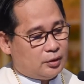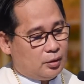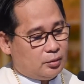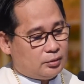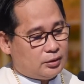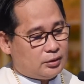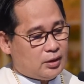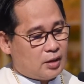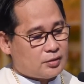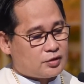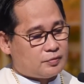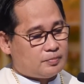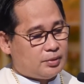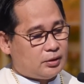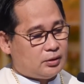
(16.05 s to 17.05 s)
Holy
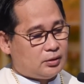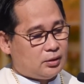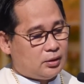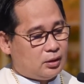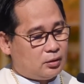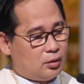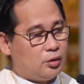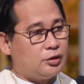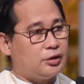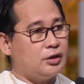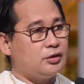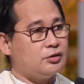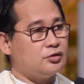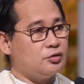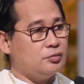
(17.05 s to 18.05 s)
Gospel
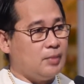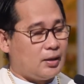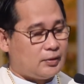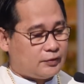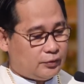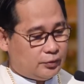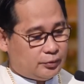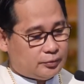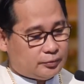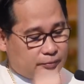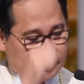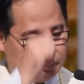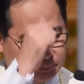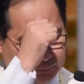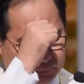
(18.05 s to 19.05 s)
according to Matthew.
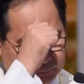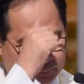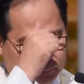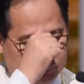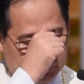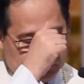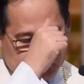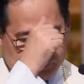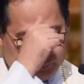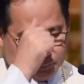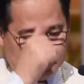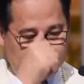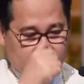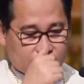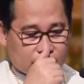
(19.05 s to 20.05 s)
Glory to
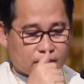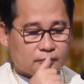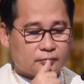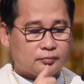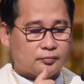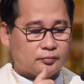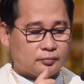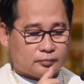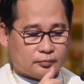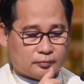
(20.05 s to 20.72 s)
you, O Lord.